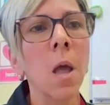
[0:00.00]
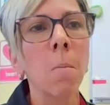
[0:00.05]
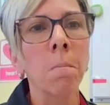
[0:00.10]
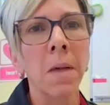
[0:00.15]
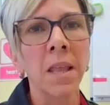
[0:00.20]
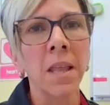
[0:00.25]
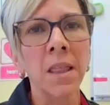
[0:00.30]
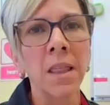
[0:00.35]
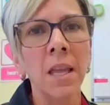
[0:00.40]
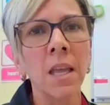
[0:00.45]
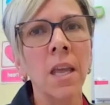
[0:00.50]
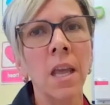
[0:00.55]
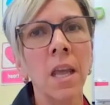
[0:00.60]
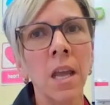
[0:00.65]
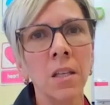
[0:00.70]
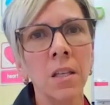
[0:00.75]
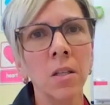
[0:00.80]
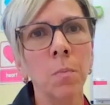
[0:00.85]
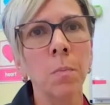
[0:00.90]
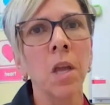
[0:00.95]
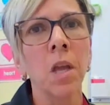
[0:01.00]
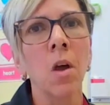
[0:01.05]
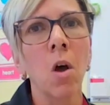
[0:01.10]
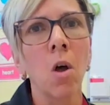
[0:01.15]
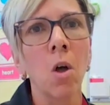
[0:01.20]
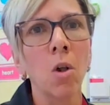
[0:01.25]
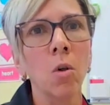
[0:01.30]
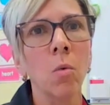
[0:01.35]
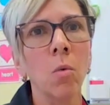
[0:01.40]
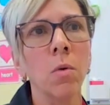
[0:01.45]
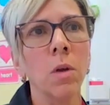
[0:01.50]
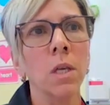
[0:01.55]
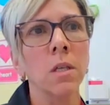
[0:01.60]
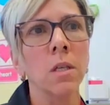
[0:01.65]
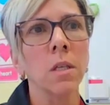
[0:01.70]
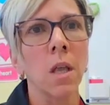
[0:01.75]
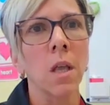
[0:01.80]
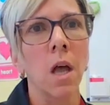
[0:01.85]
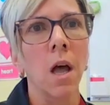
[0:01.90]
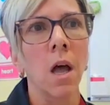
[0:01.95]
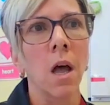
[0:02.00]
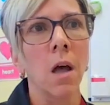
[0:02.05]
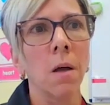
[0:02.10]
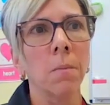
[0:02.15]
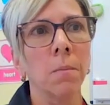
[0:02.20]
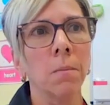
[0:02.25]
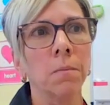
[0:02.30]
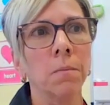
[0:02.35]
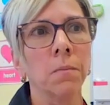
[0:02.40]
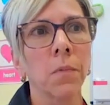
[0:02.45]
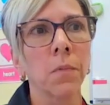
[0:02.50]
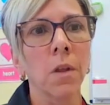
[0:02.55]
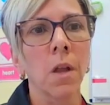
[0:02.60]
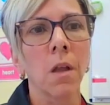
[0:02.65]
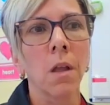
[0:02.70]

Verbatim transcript: But the key has been always um,